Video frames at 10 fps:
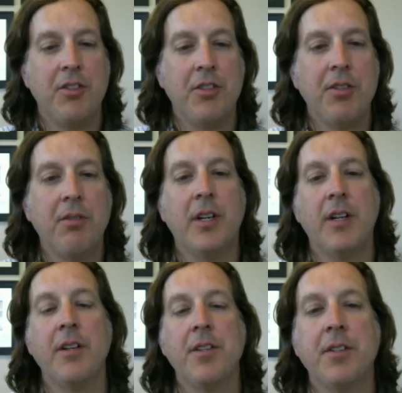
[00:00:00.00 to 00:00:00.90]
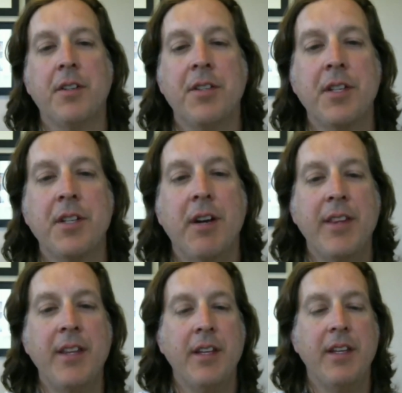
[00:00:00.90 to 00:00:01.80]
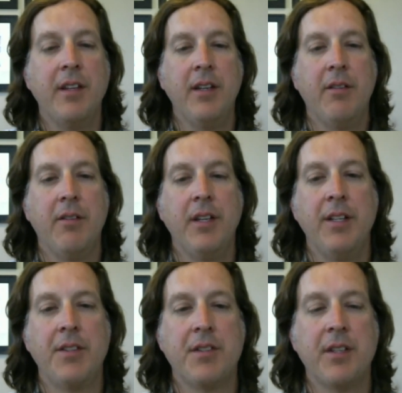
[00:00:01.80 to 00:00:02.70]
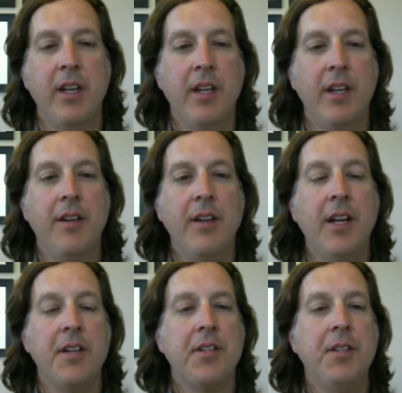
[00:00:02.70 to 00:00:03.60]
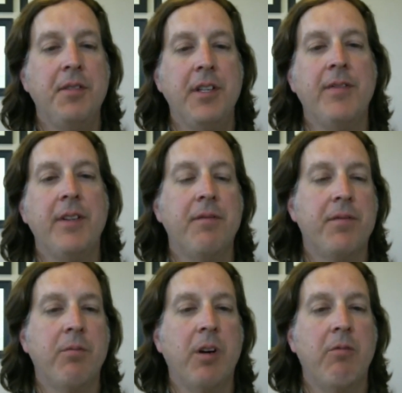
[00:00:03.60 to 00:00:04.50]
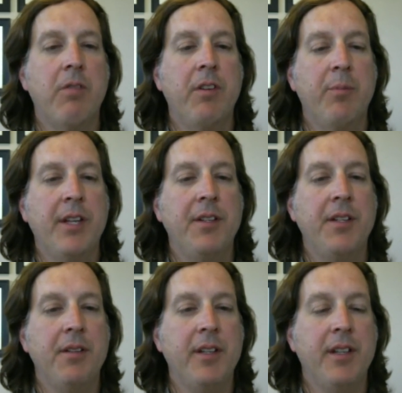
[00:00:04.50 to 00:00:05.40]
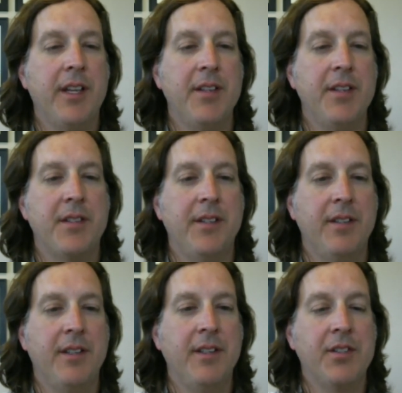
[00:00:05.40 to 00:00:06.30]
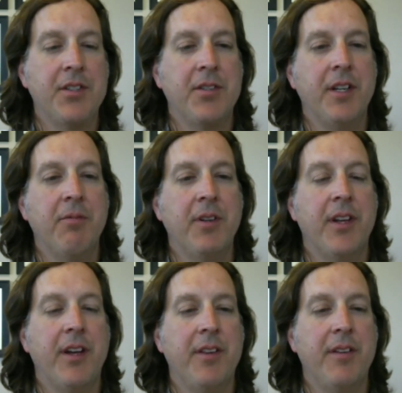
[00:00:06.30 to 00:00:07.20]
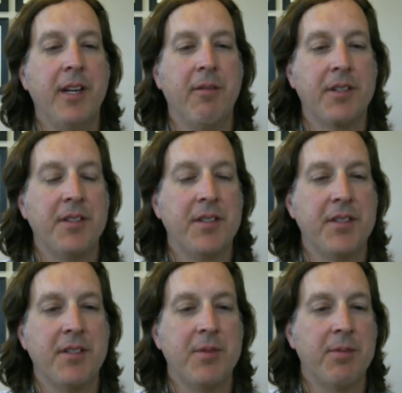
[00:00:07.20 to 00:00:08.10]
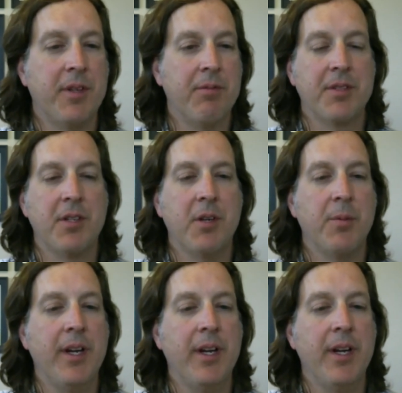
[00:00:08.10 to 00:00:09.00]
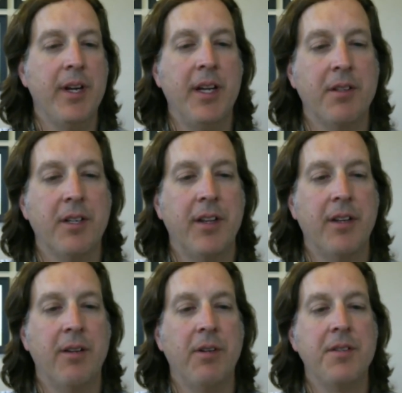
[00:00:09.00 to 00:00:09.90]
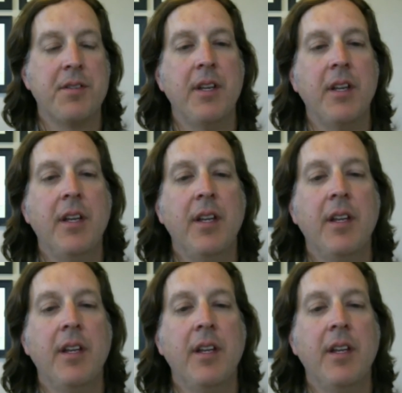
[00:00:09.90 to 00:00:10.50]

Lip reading: Sure. So I think it's not too different from what we've been doing as an industry with other network systems, whether it was Kubernetes or other ones.